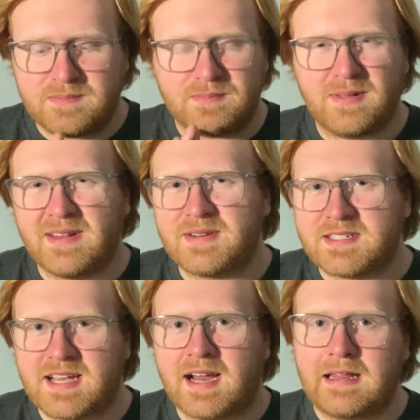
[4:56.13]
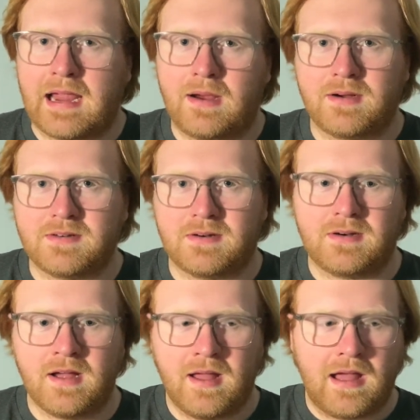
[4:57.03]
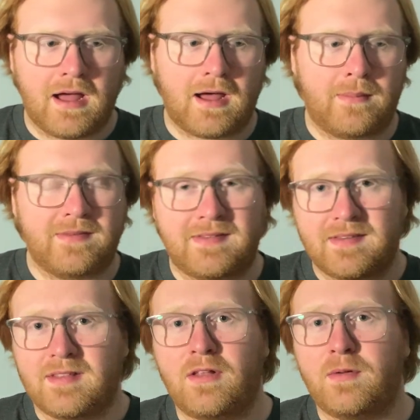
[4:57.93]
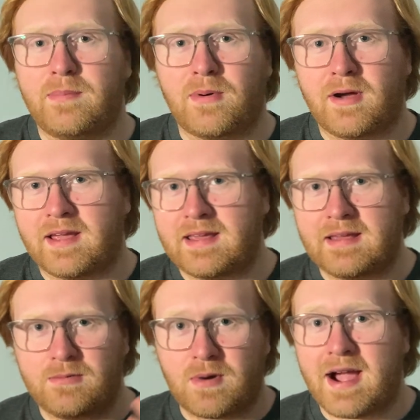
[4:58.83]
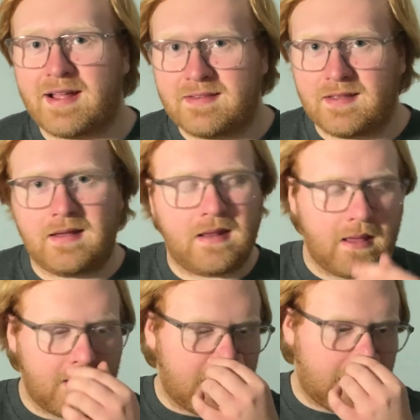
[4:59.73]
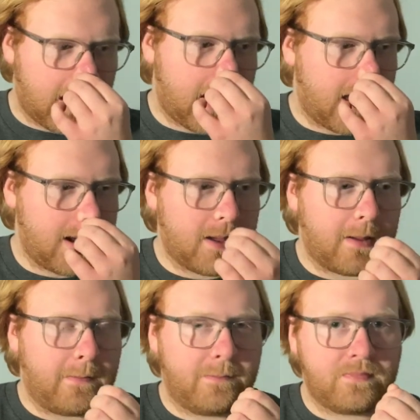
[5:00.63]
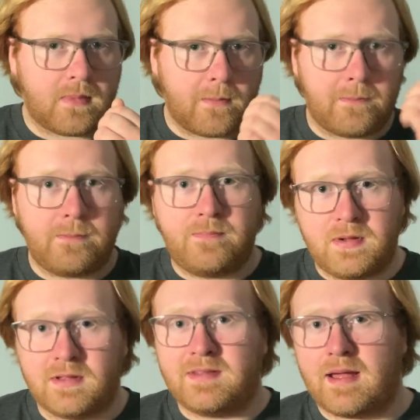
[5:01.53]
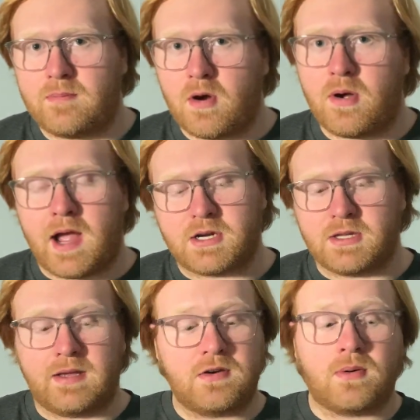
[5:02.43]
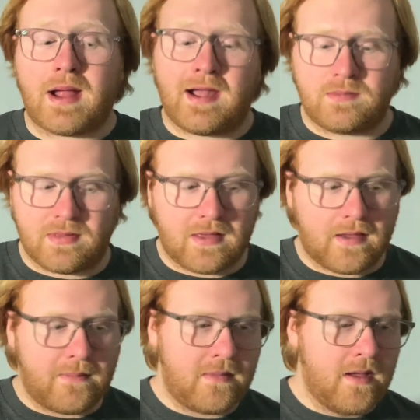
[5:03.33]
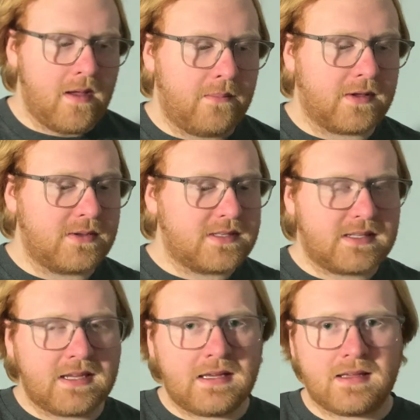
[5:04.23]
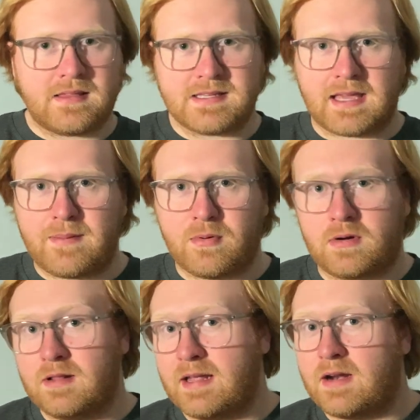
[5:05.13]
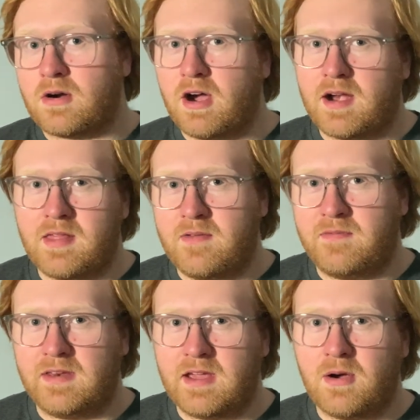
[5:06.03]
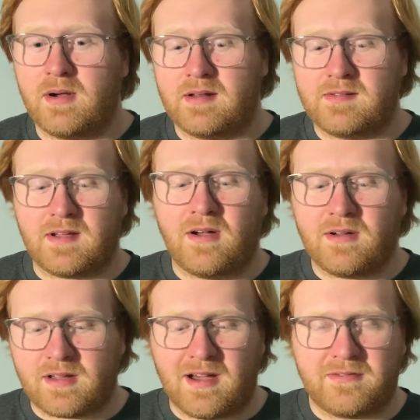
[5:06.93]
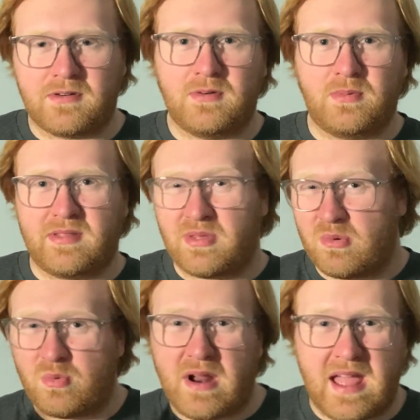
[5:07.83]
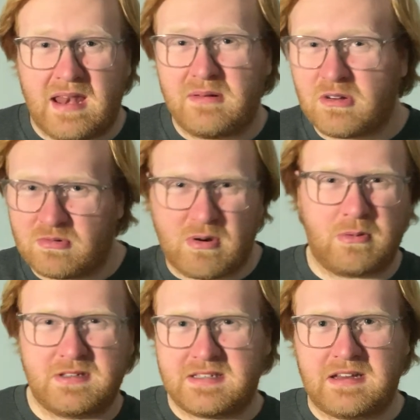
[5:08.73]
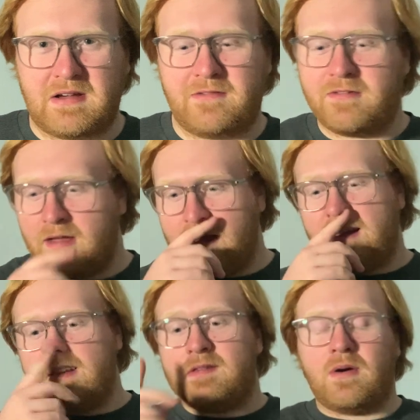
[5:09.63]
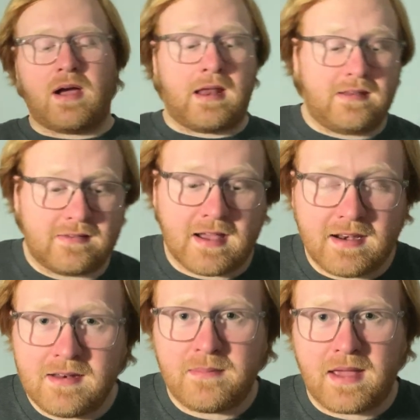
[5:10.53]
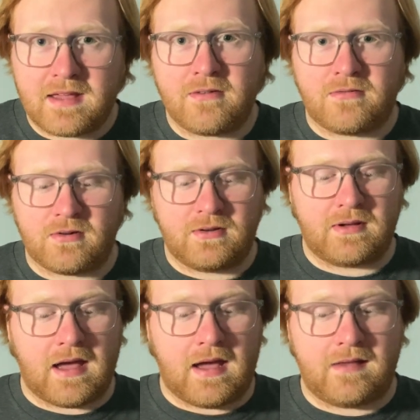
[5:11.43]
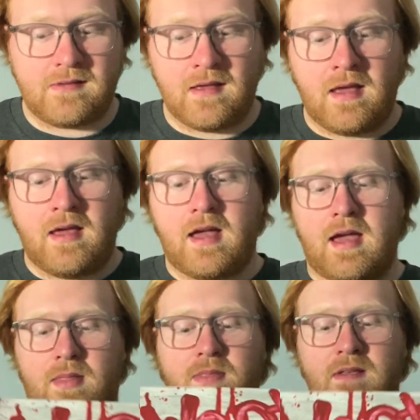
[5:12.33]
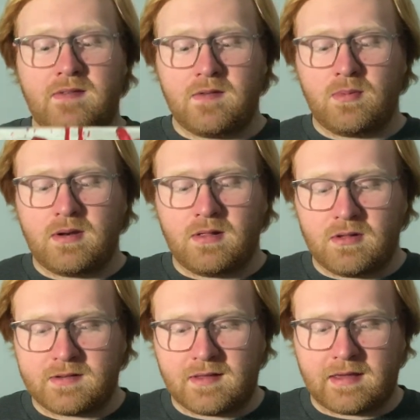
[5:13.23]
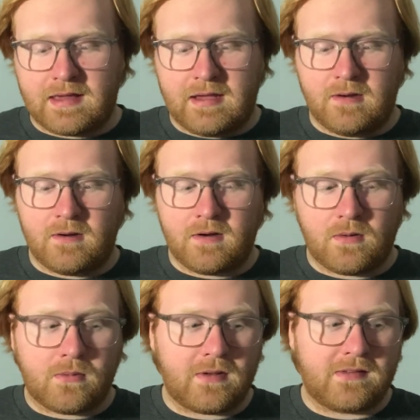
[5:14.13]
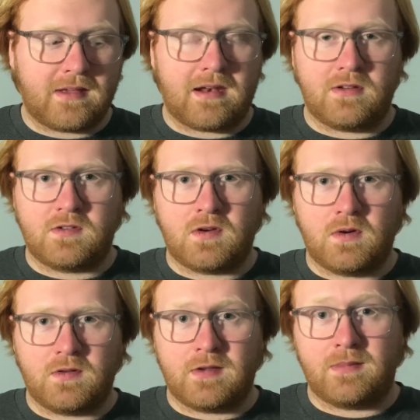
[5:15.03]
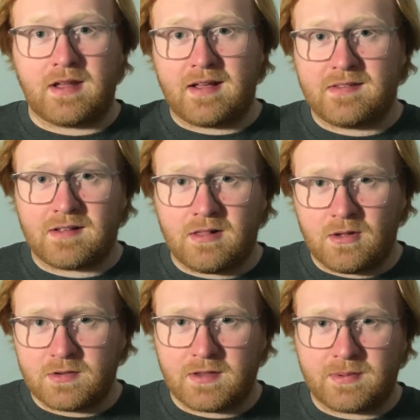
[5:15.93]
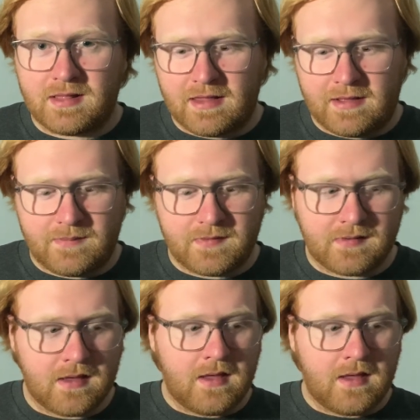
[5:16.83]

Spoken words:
little side character. It's this little boy, he rides it, and Bill Denbrough actually interacts with him. But you see the skateboard later on in the video, and it's all covered with the red, gross stuff. So I decided to make it for you guys, and this is what it looks like here. Once again, I'll show some nice close-up clips,